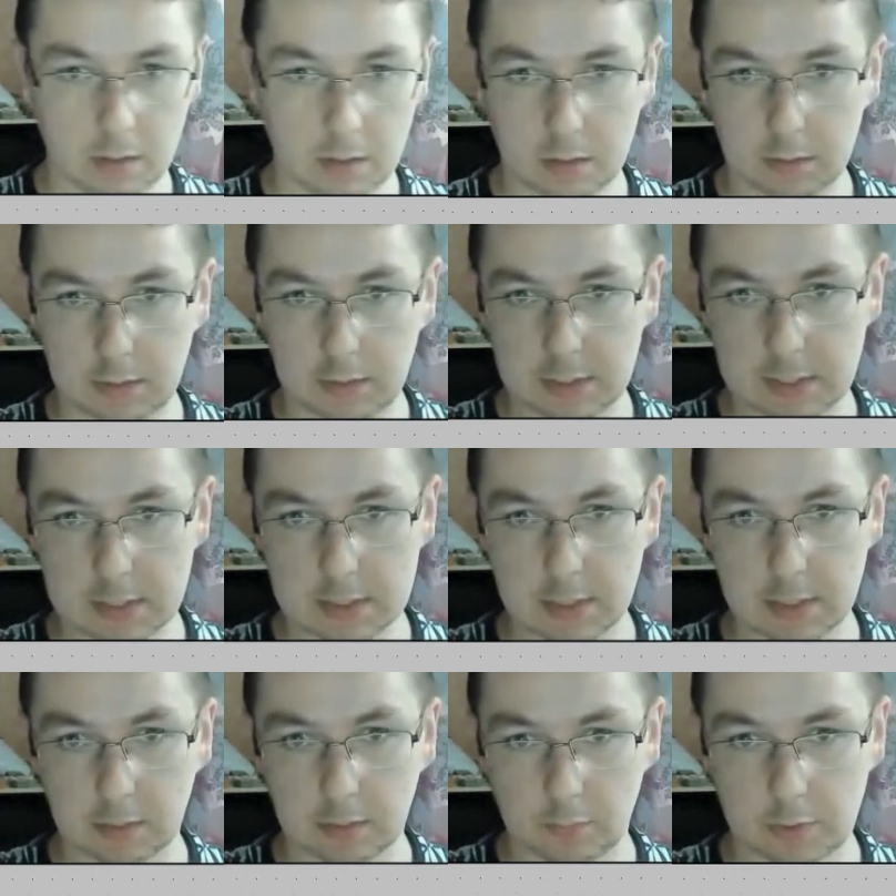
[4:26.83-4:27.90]
This is the
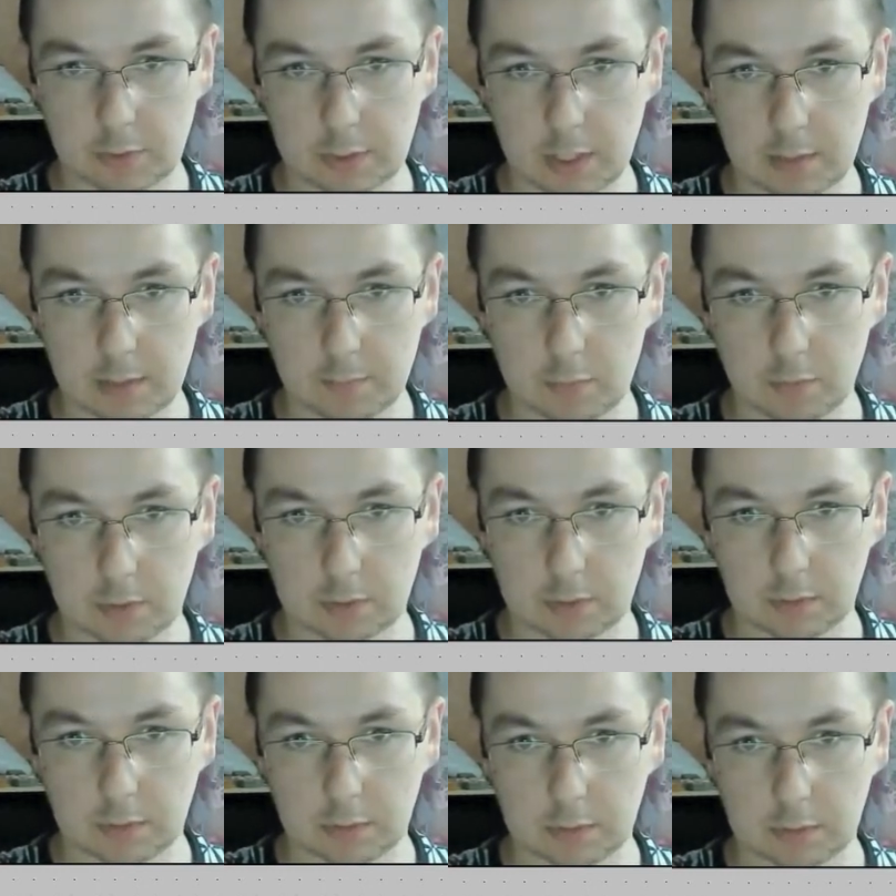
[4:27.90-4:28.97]
lower name. You
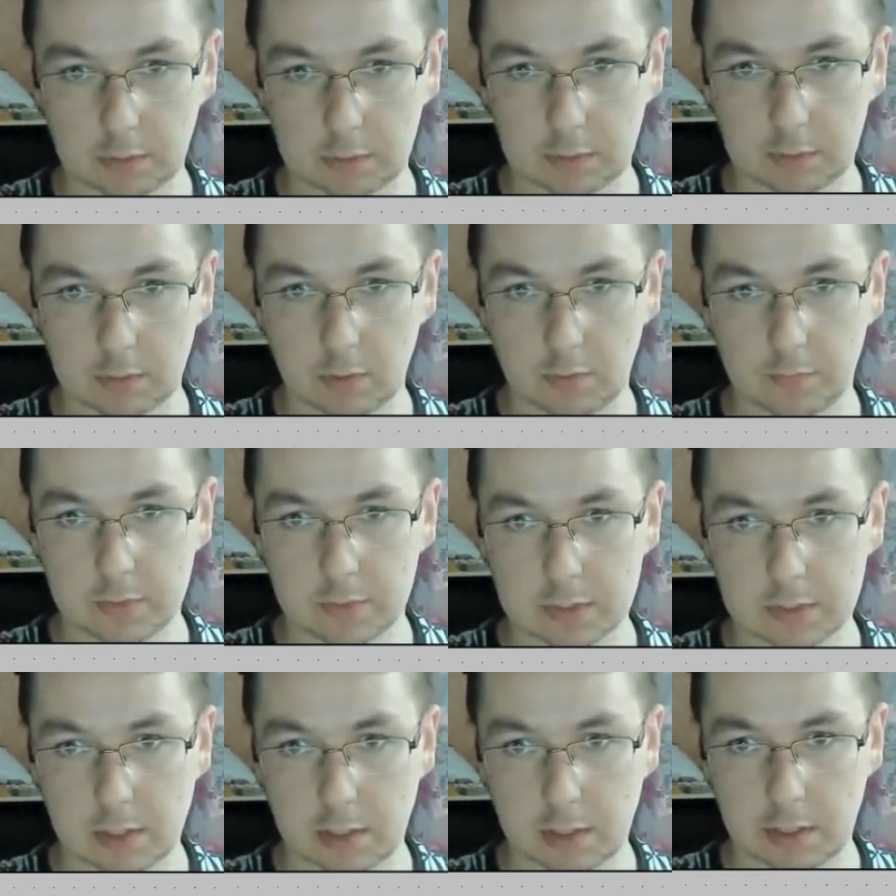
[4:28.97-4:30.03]
can go with
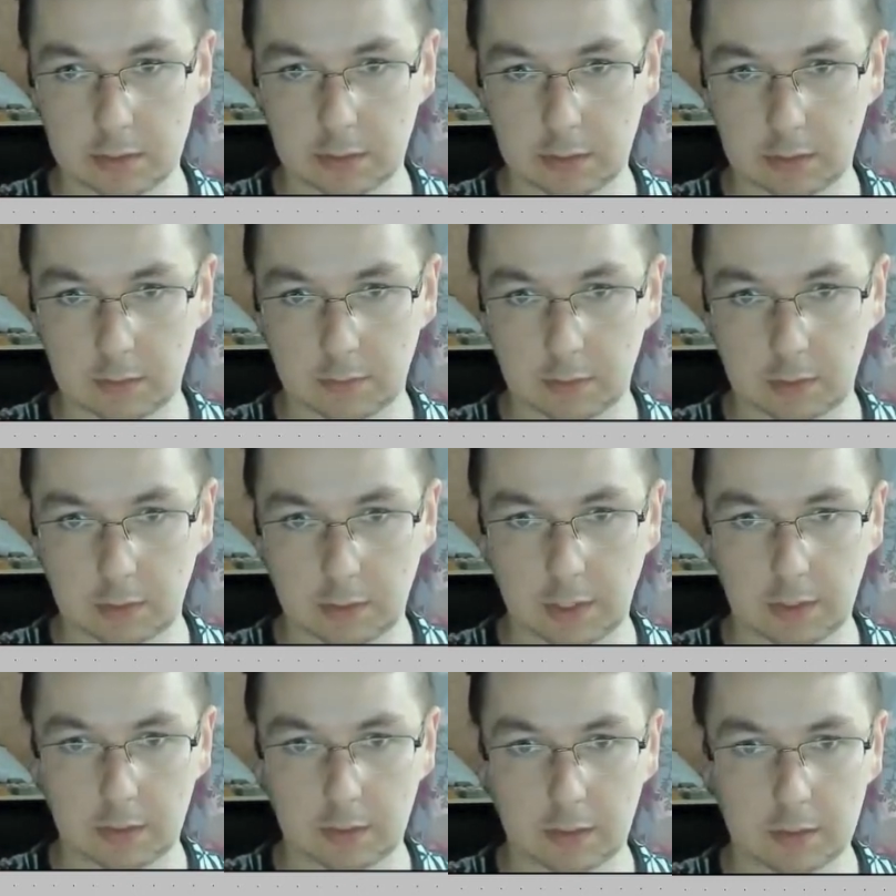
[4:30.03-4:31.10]
right
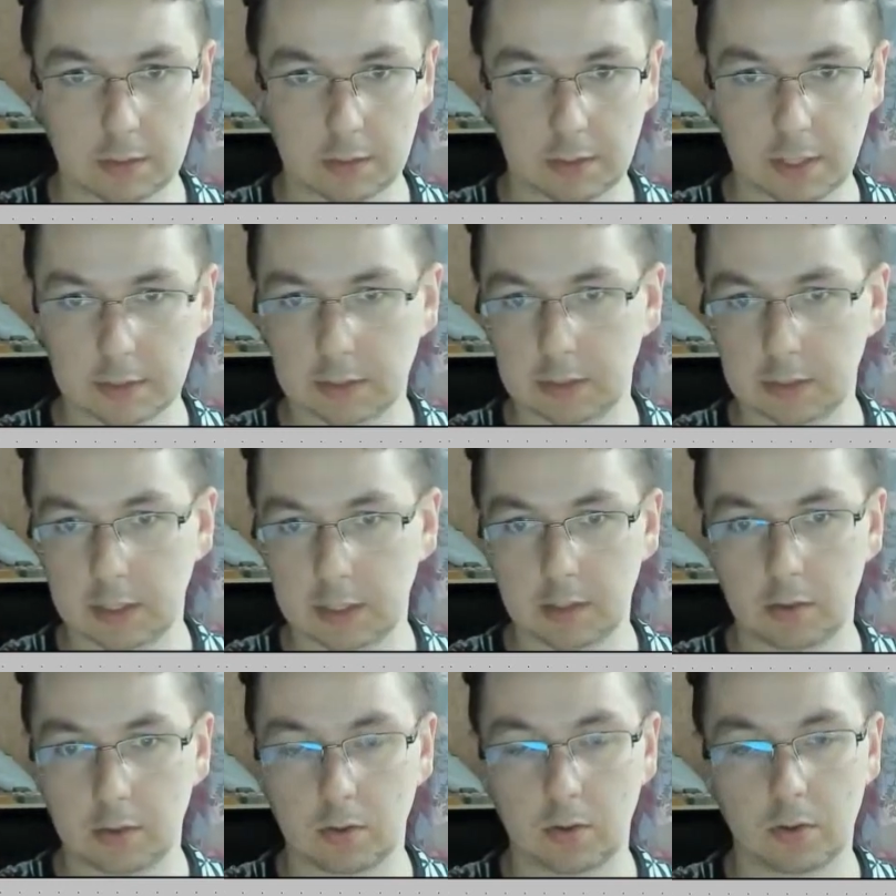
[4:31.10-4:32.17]
click
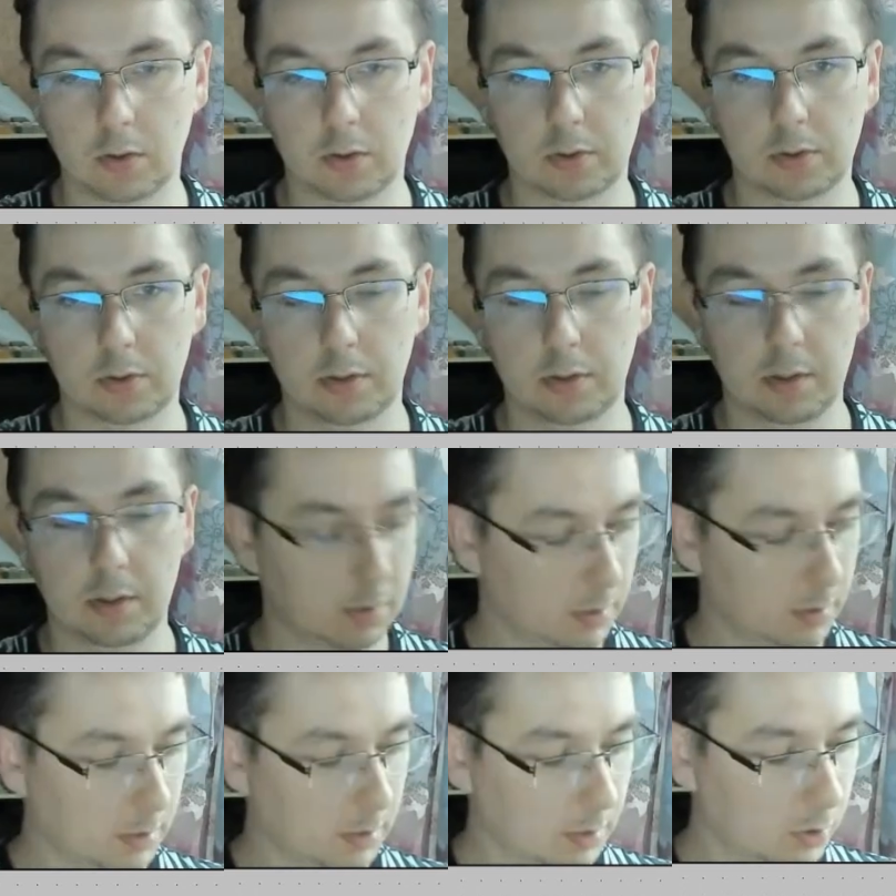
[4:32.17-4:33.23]
or
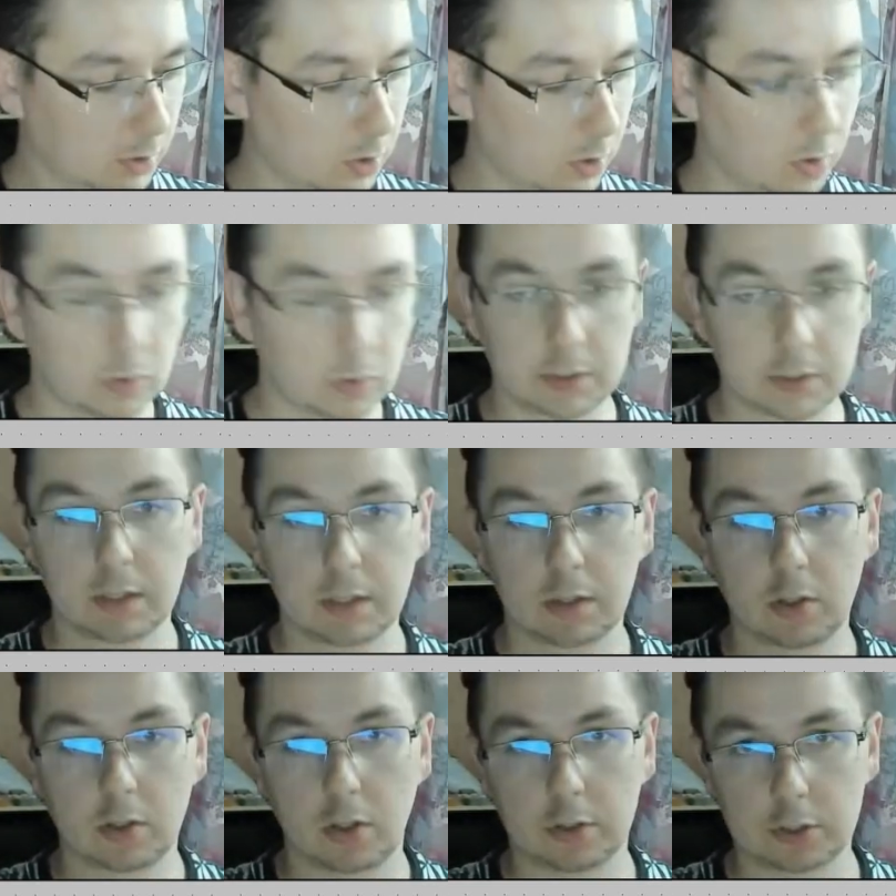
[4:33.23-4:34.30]
hold
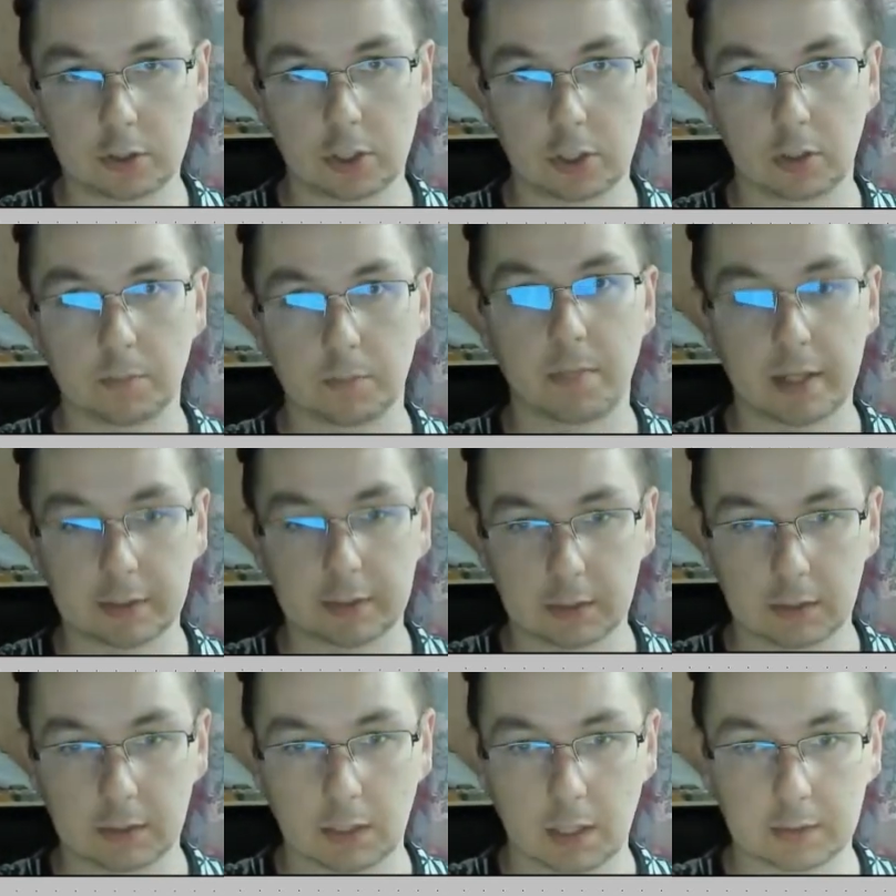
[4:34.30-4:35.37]
Control
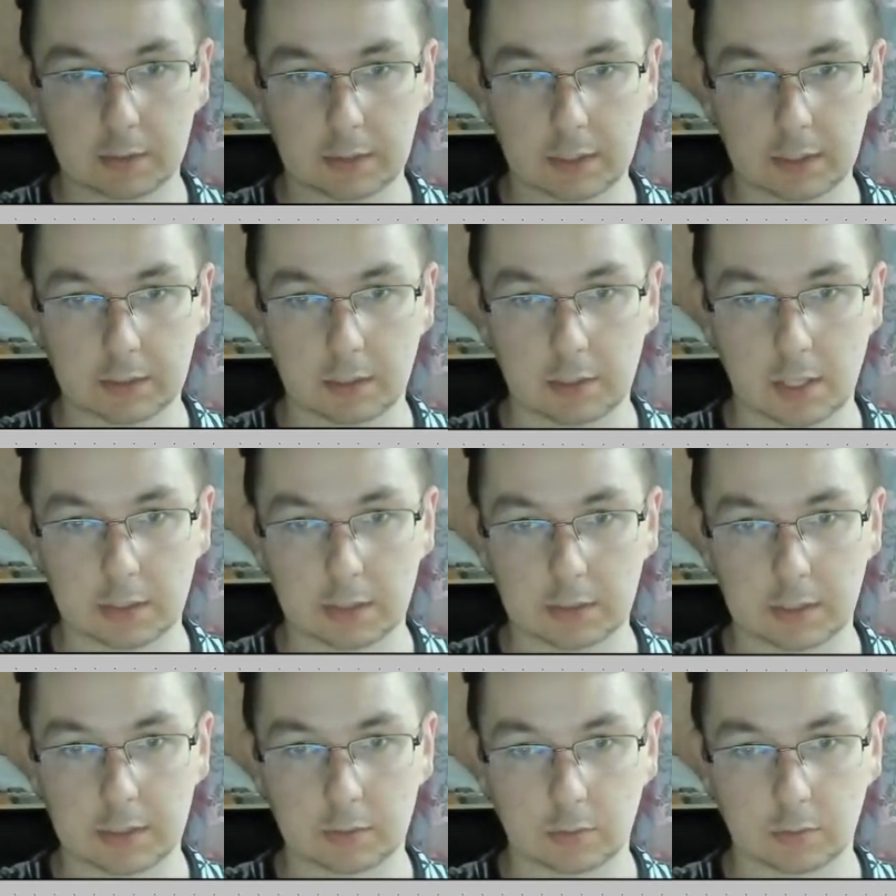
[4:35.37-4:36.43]
button and then right
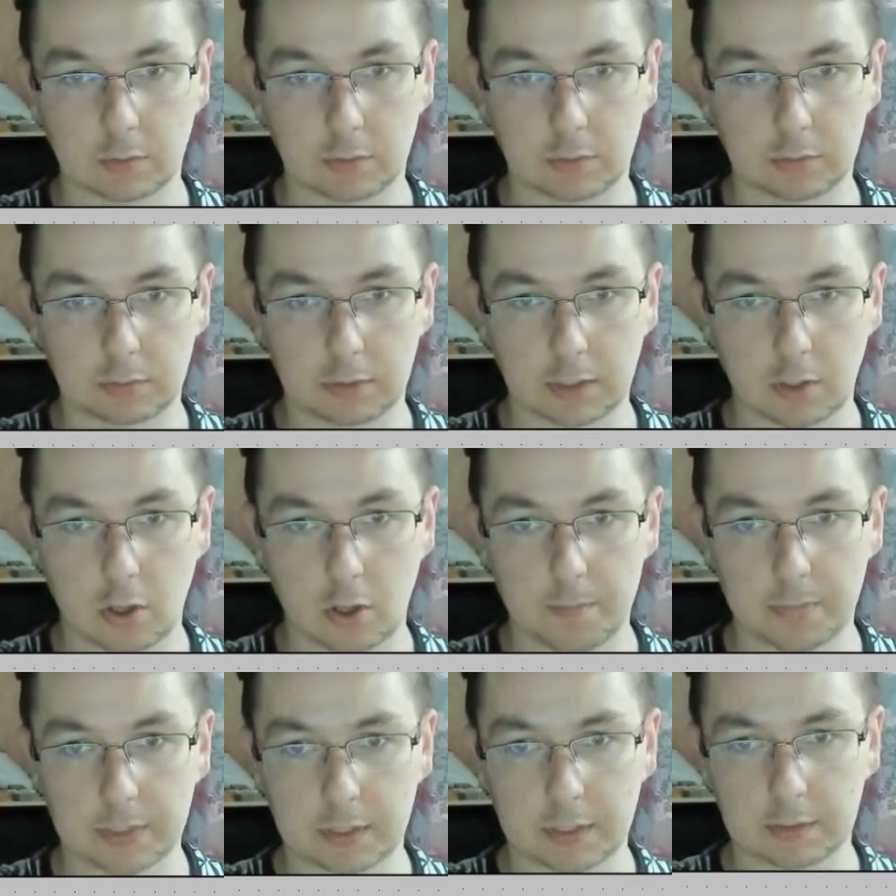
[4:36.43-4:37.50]
click on the
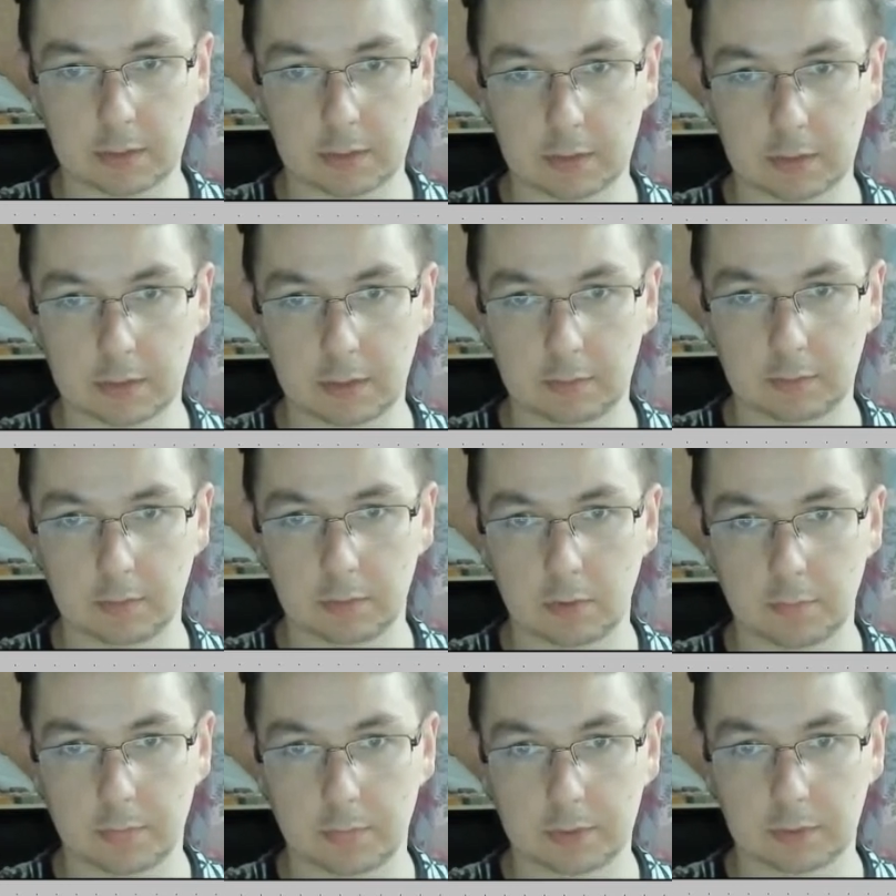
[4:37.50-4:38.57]
component, and it will
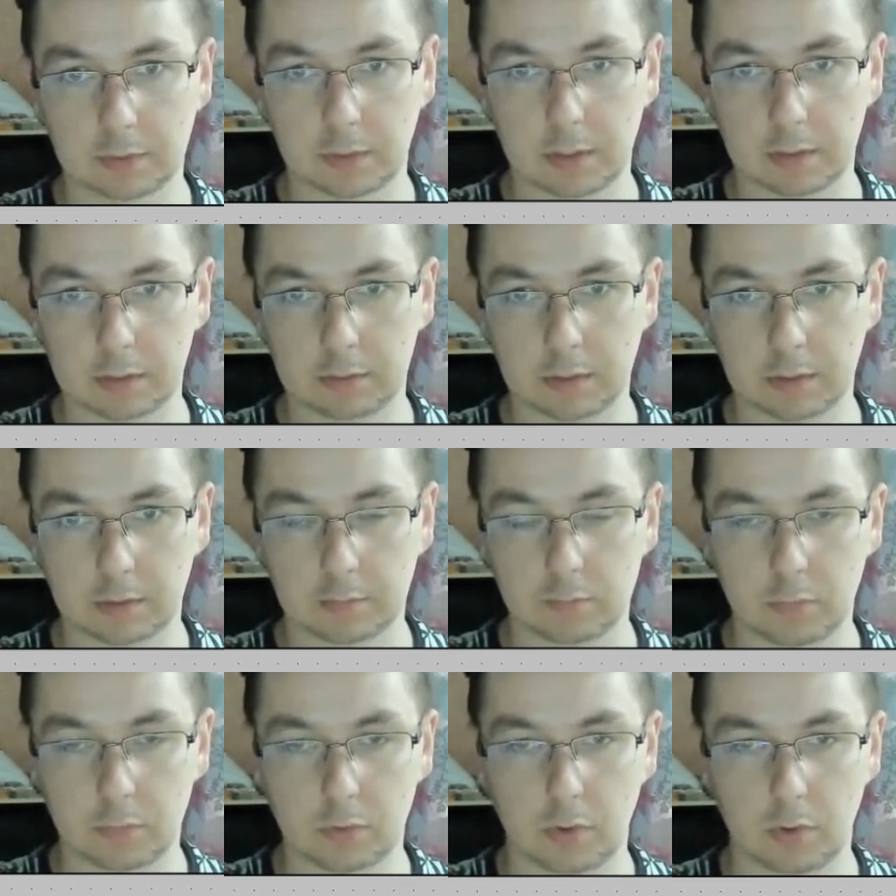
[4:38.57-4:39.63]
open like the
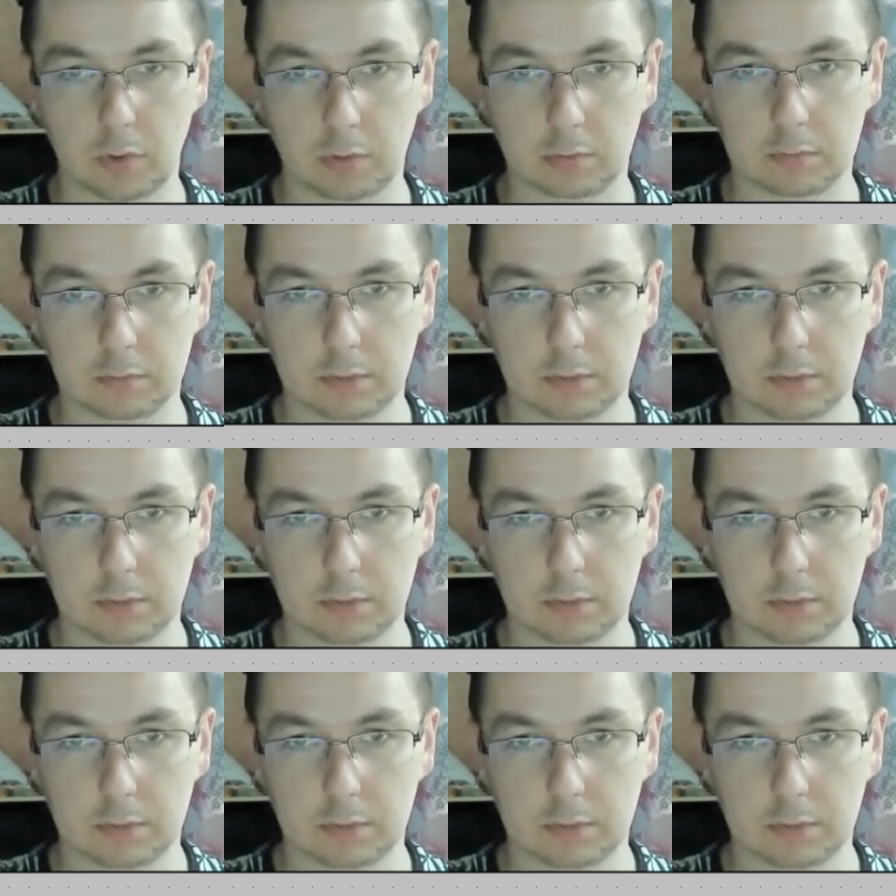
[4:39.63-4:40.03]
whole